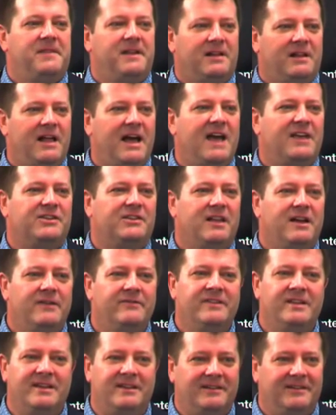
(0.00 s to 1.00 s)
The class
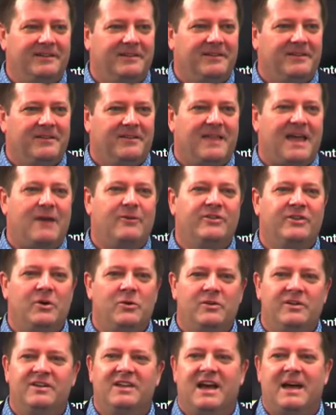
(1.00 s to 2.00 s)
loved it. That was
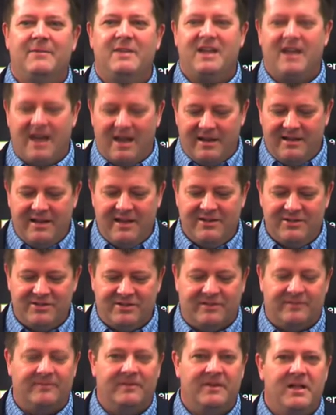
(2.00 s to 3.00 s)
the only time he got
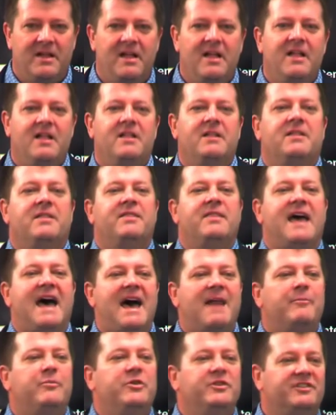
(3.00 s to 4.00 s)
attention.
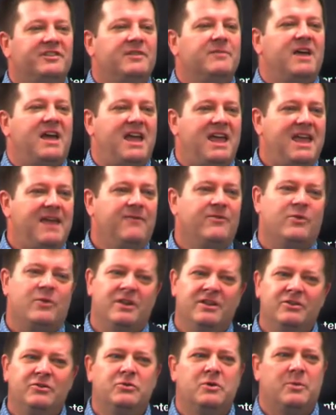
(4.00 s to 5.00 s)
That puts the
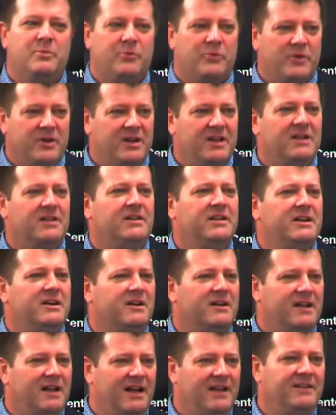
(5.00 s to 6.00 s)
behavior into a pretty
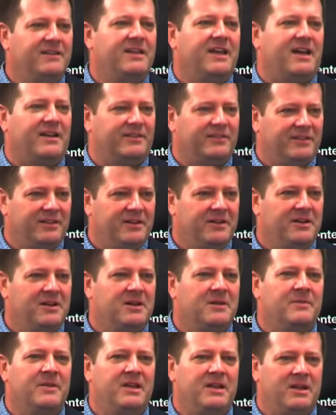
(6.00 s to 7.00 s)
clear context
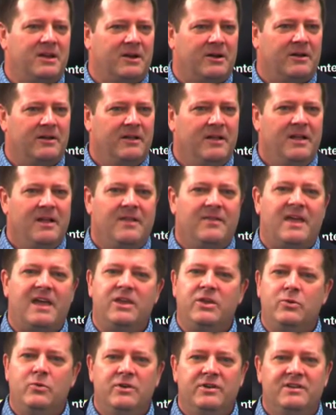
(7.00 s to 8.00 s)
here,
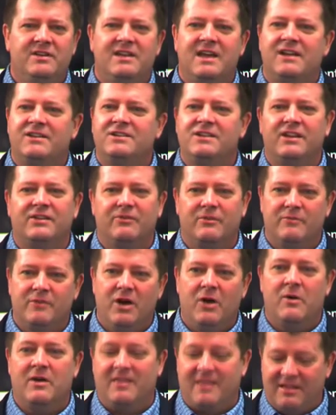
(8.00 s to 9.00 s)
that you wouldn't get just
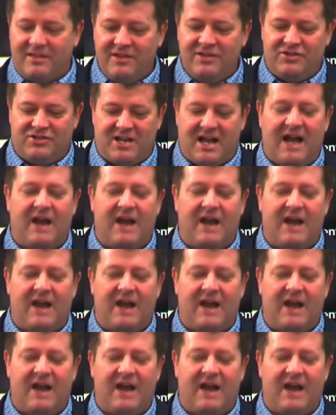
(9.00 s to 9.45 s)
from knowing that this